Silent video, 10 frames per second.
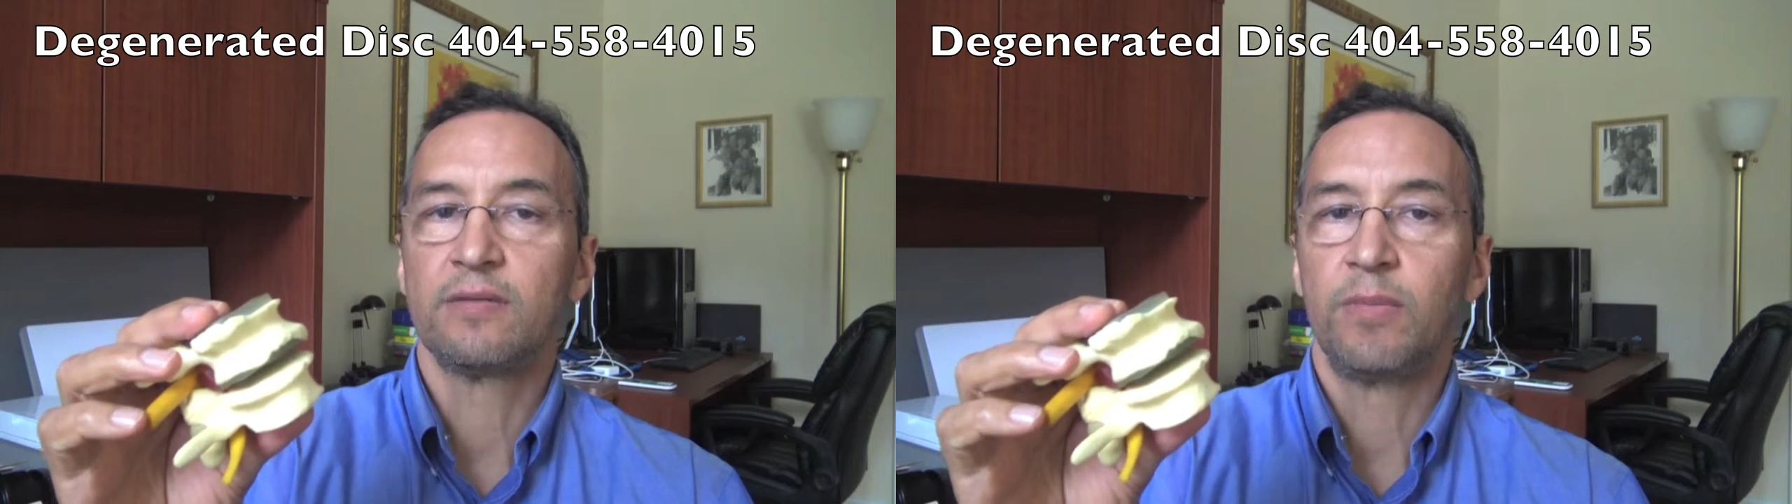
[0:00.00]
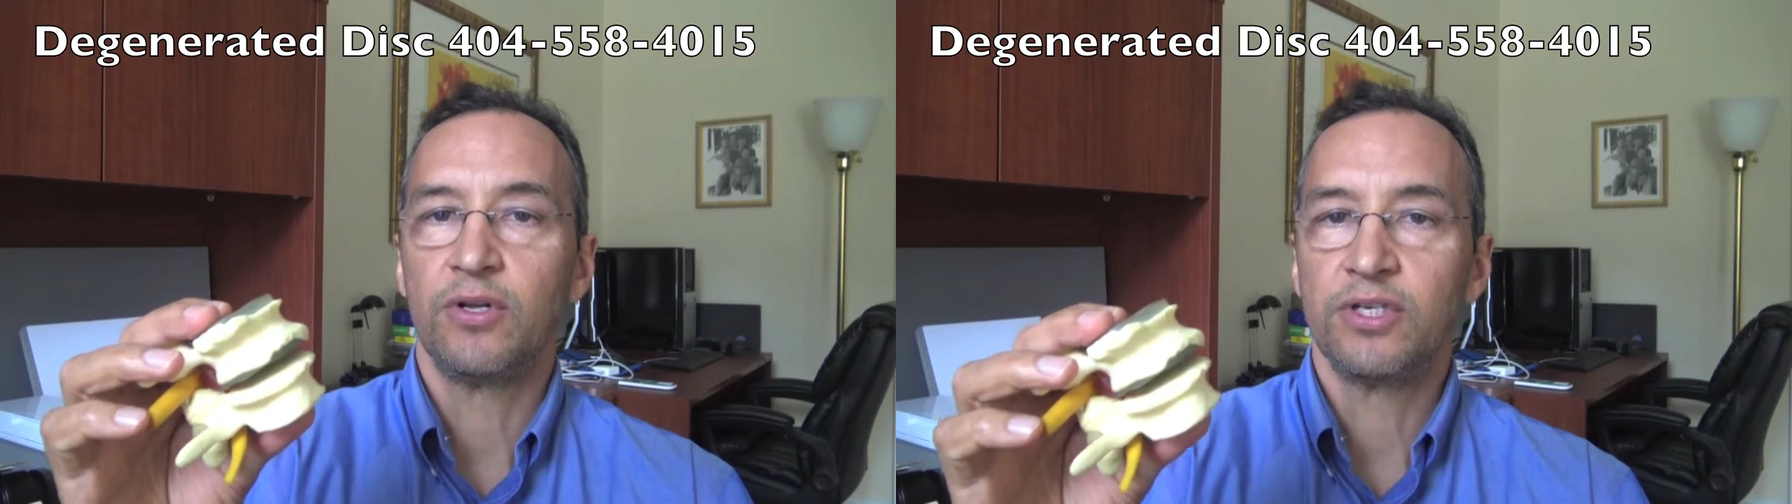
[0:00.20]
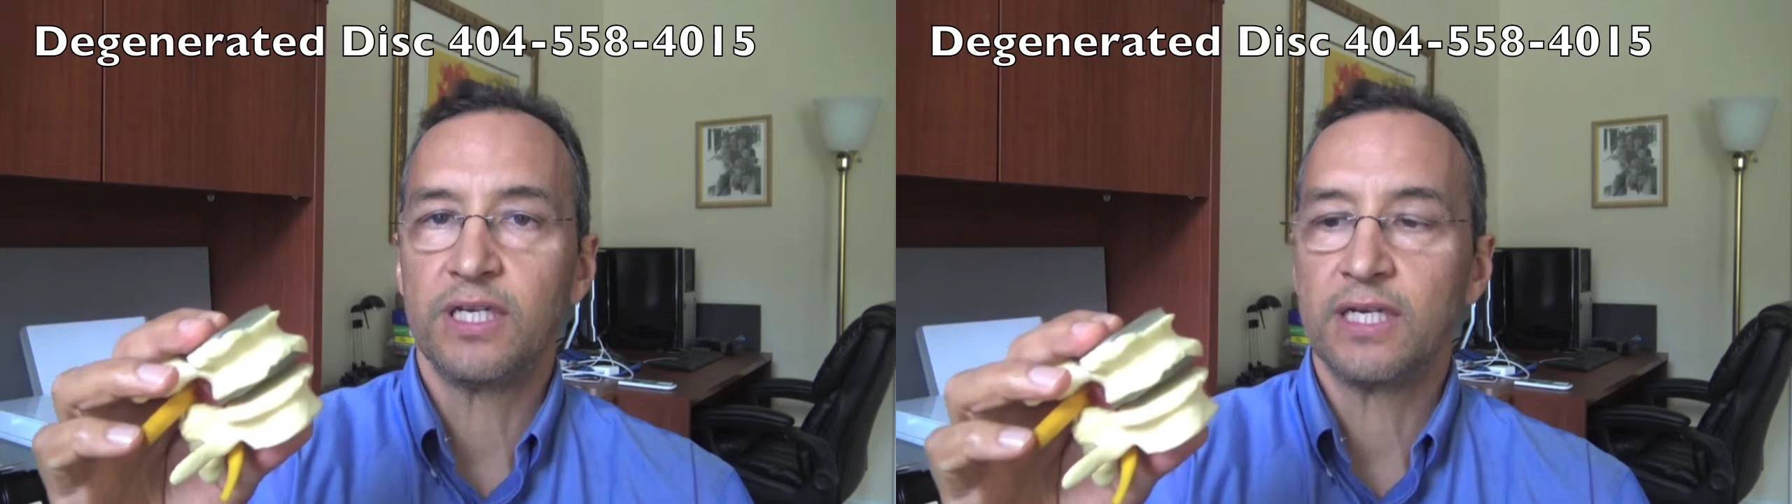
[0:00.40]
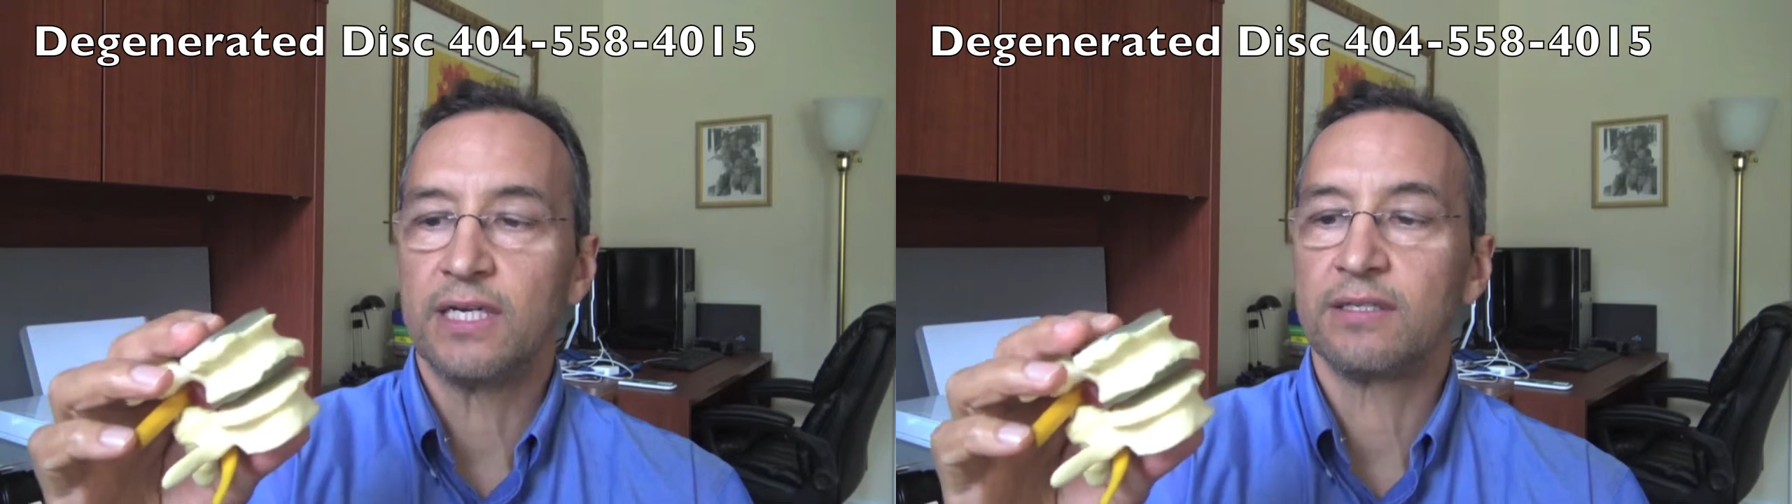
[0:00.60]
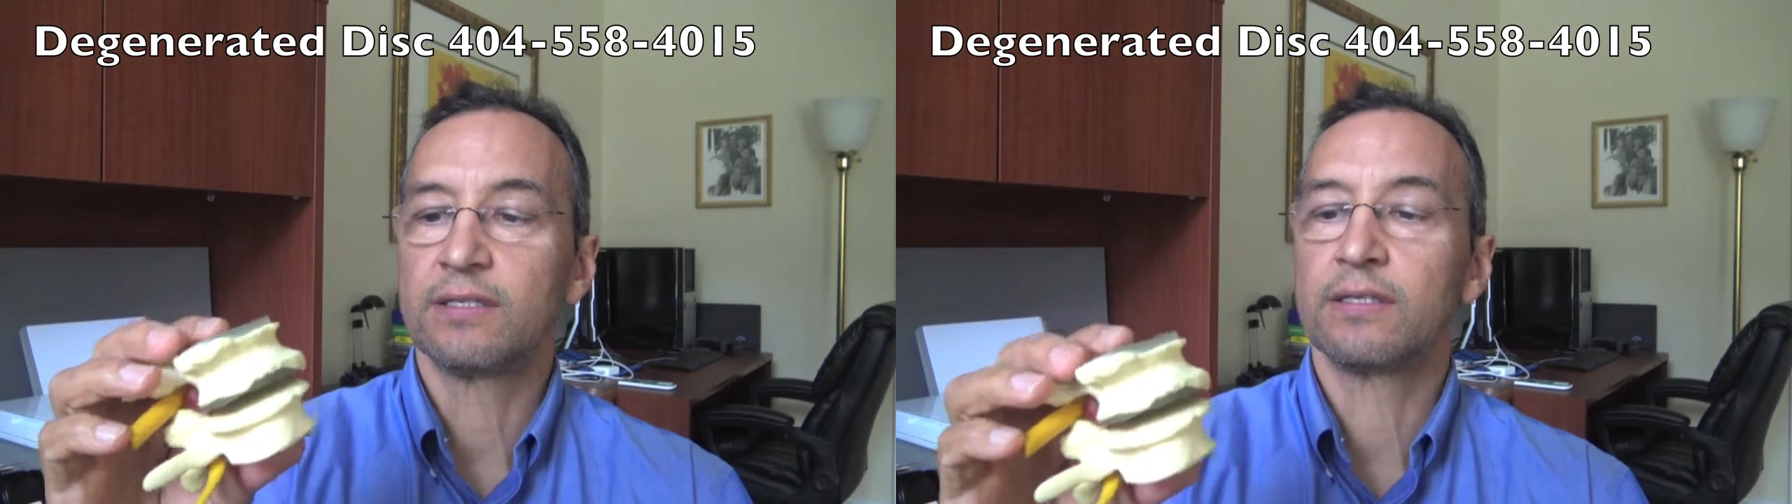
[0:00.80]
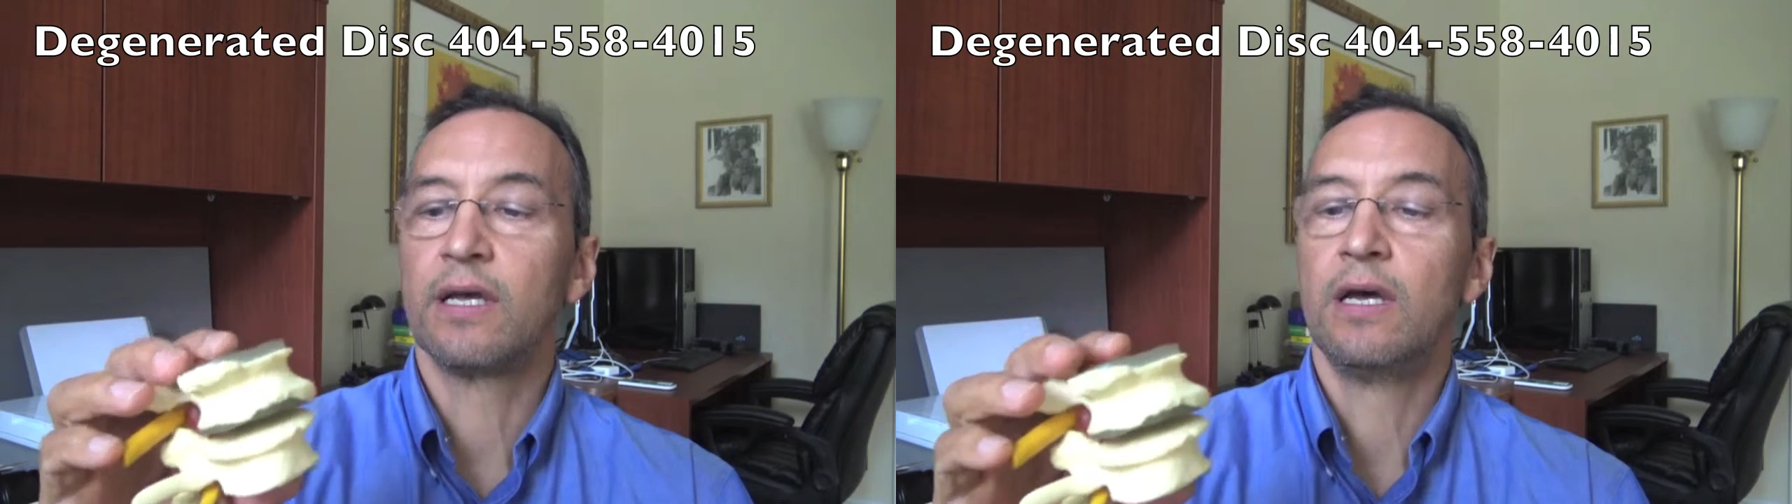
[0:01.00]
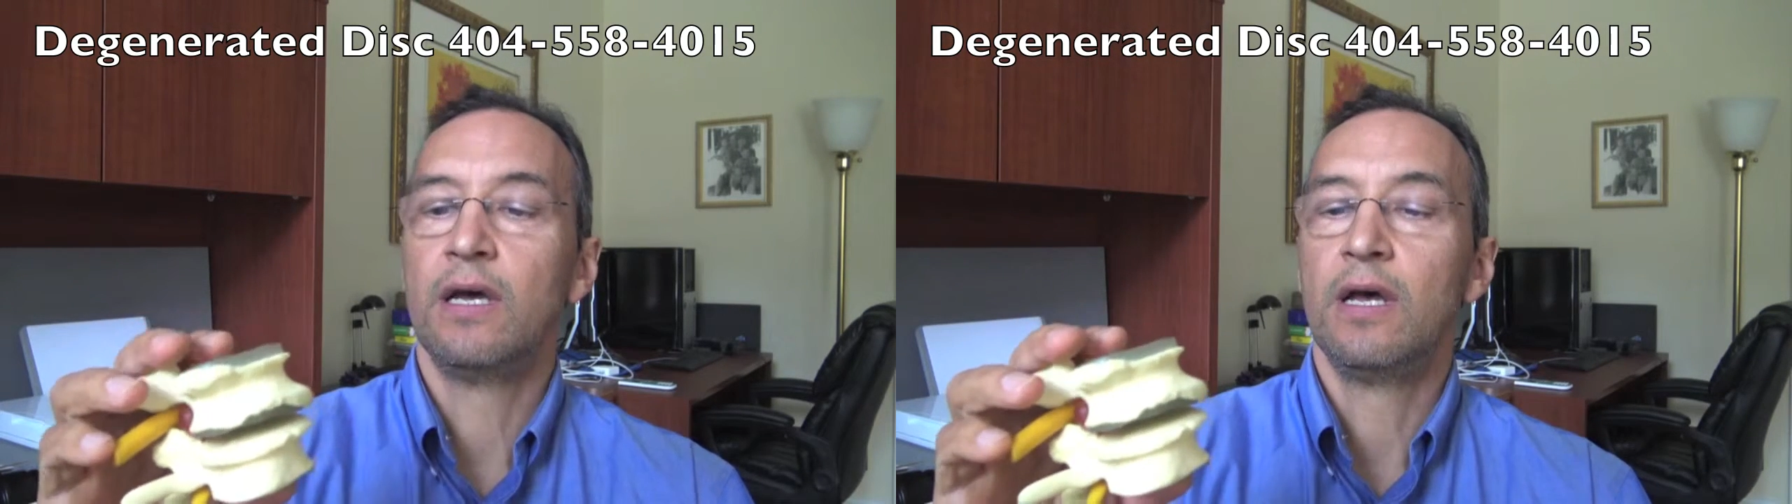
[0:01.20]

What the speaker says: bulging discs,